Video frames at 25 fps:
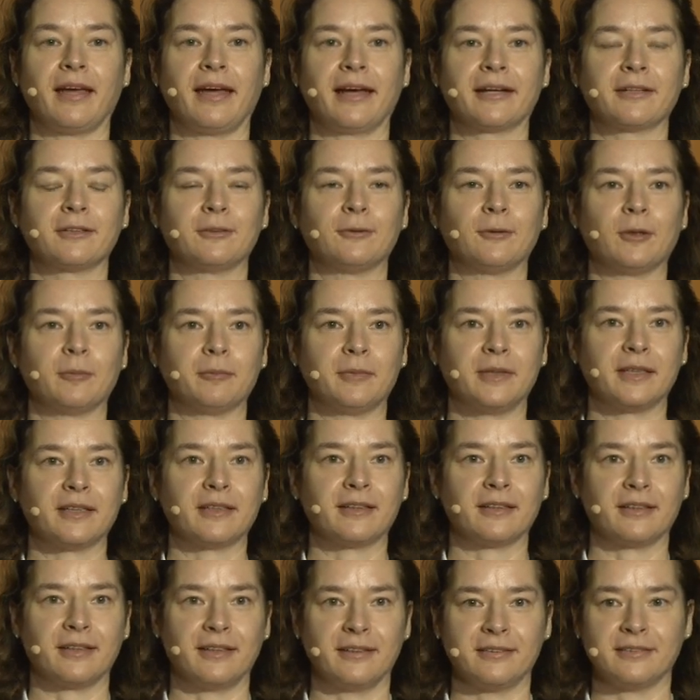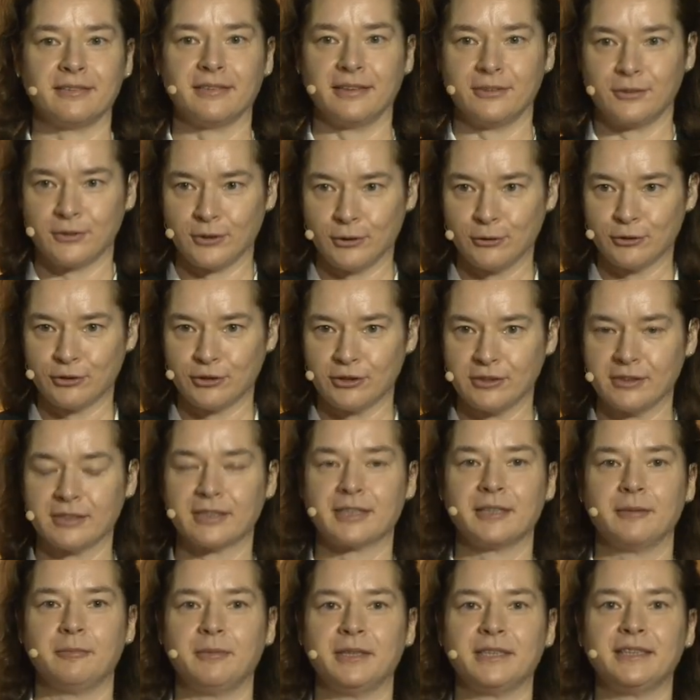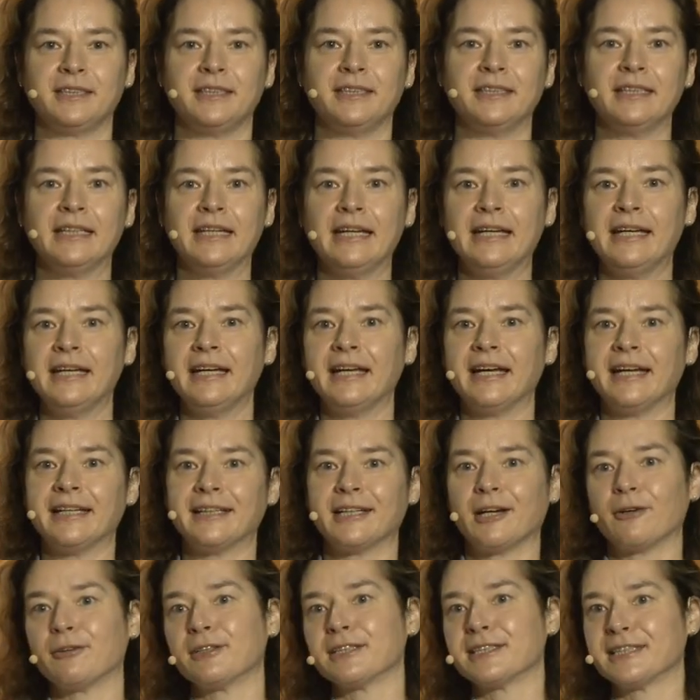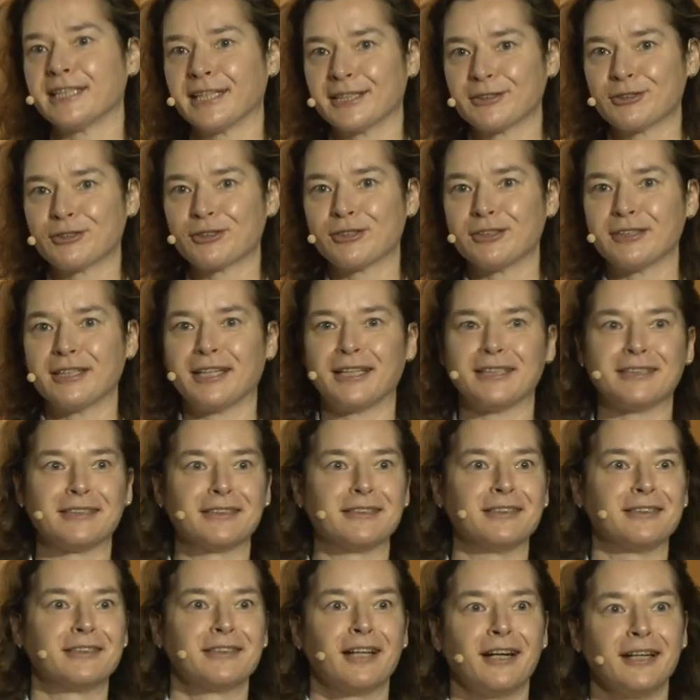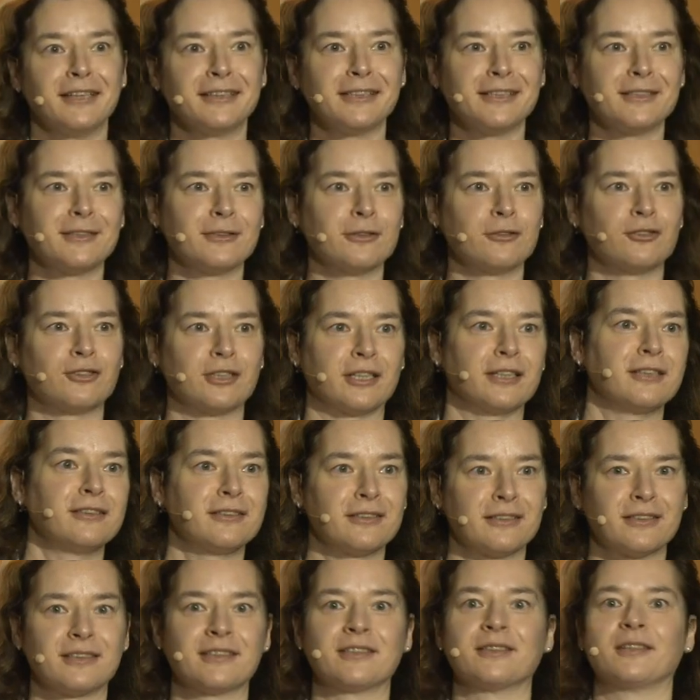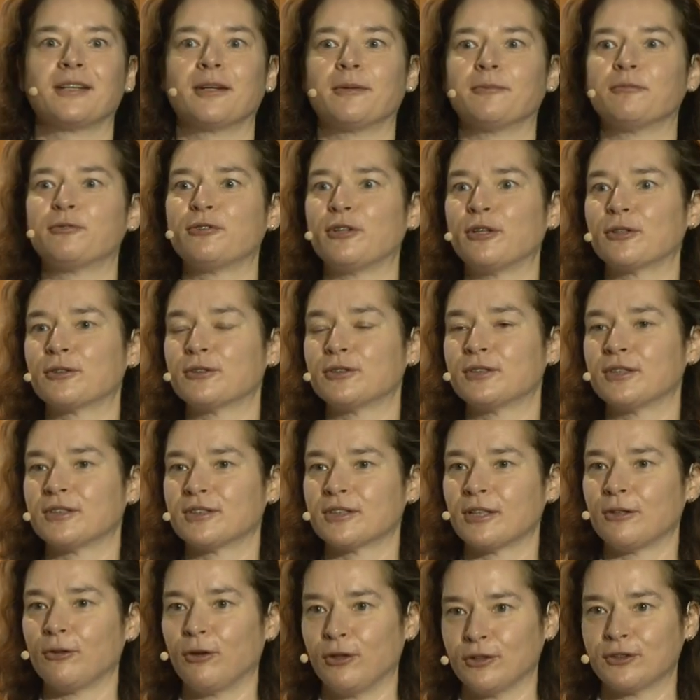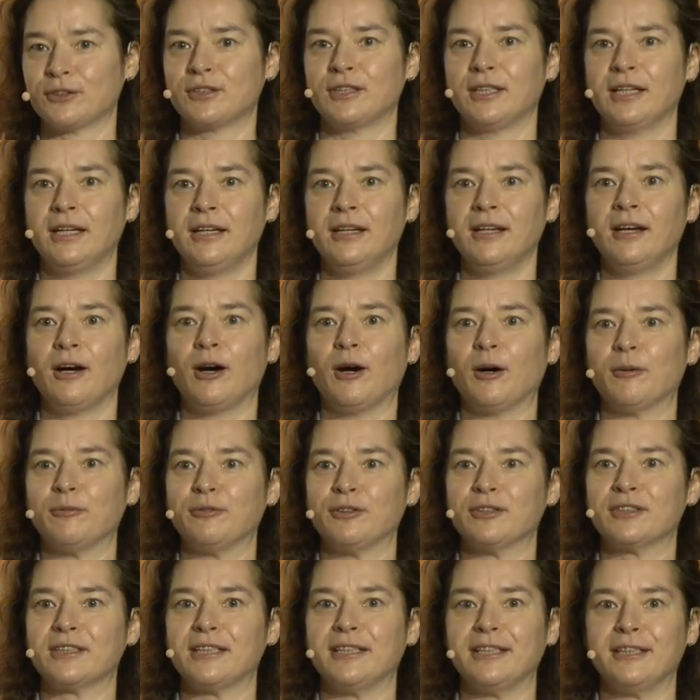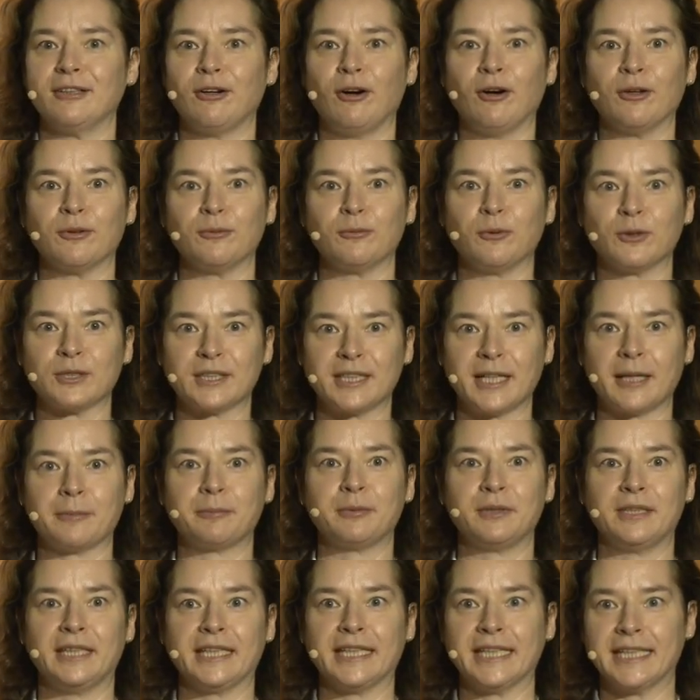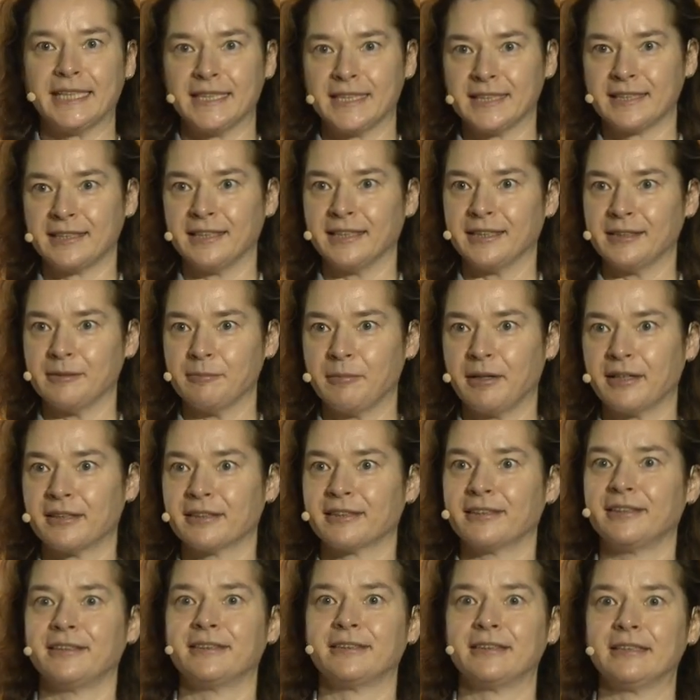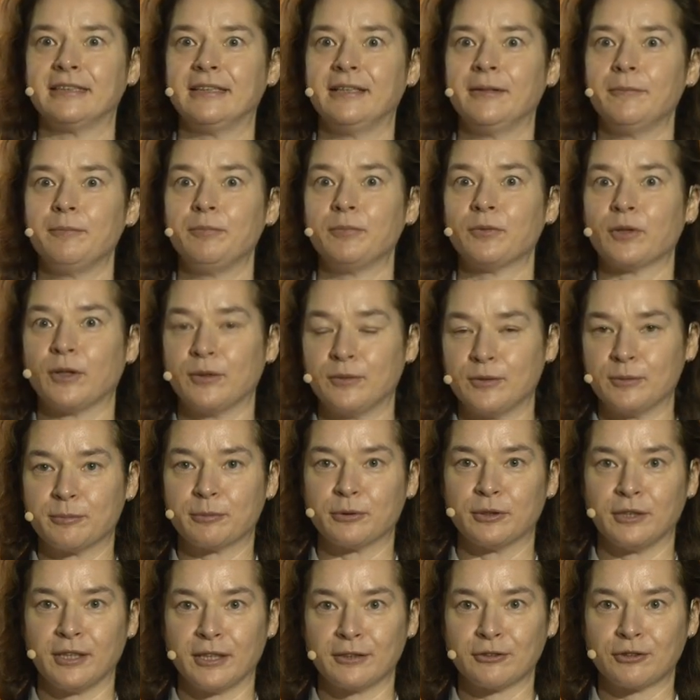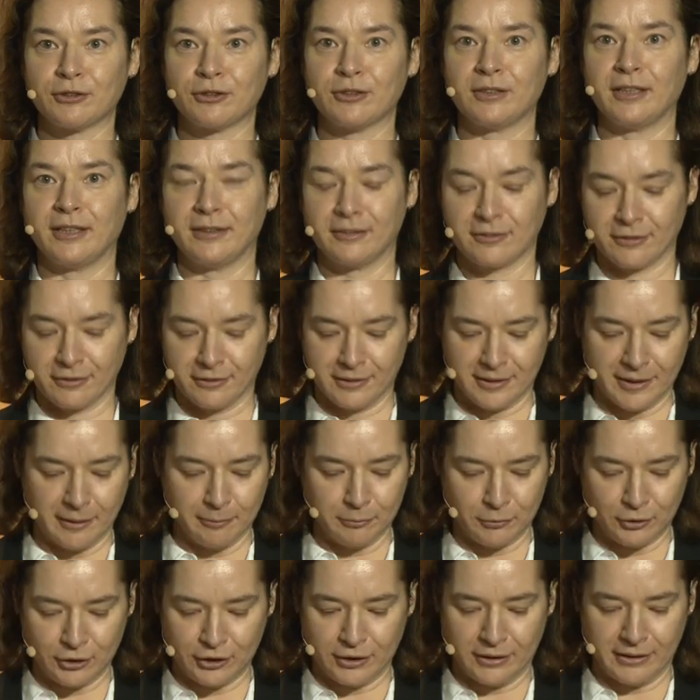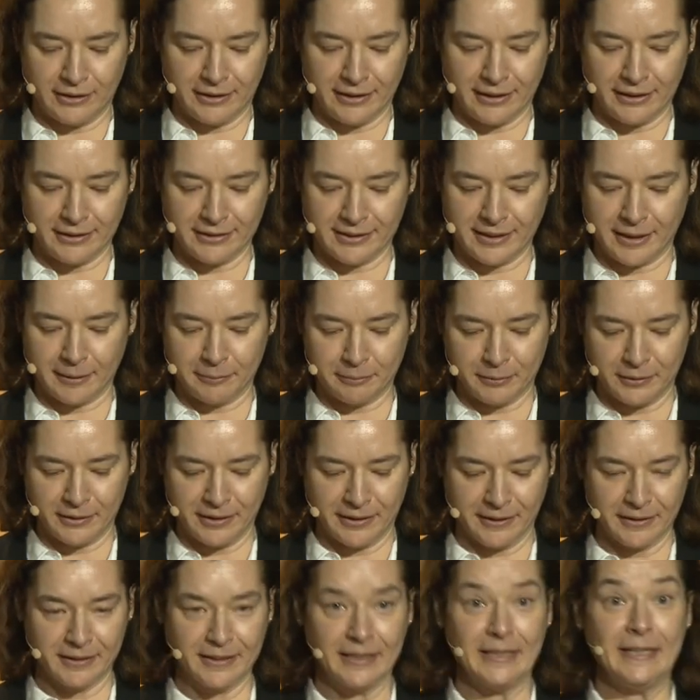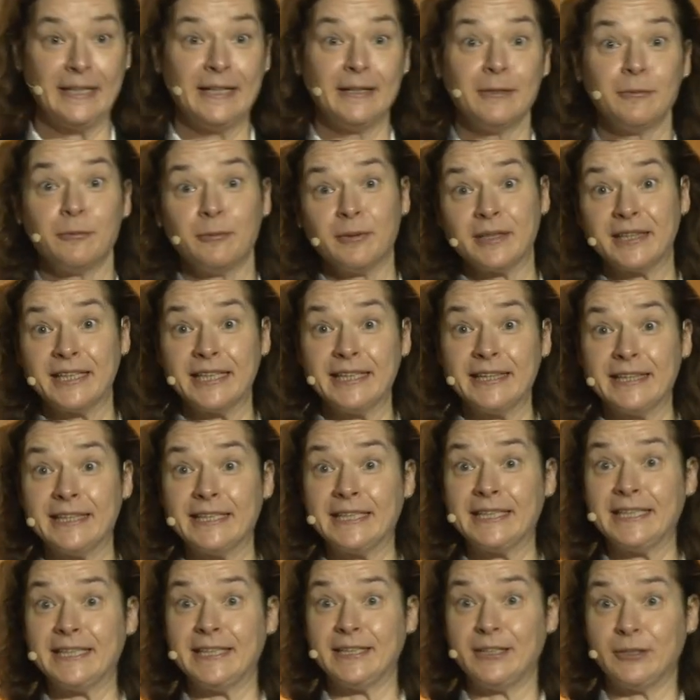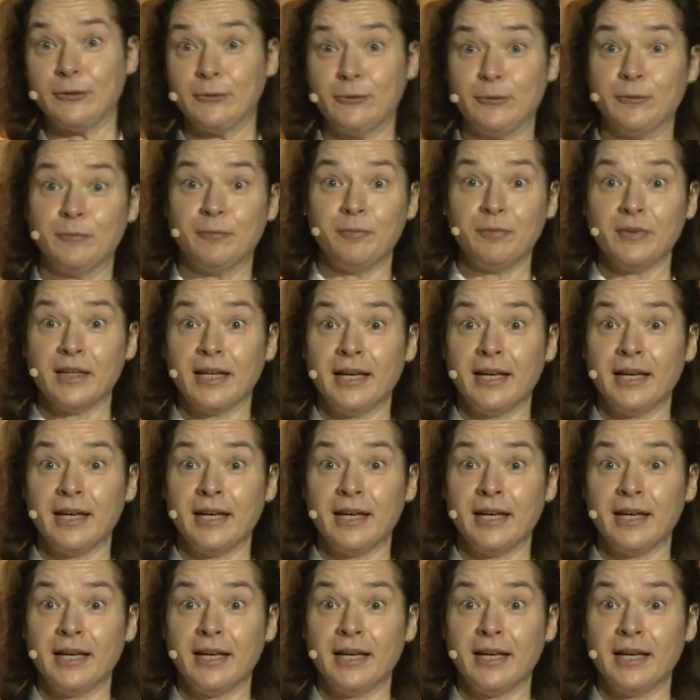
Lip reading: Economic and Social Committee. And our section, as the title suggests, focuses a lot, obviously, on what's happening in the single market, on the production and consumption that is happening within the EU.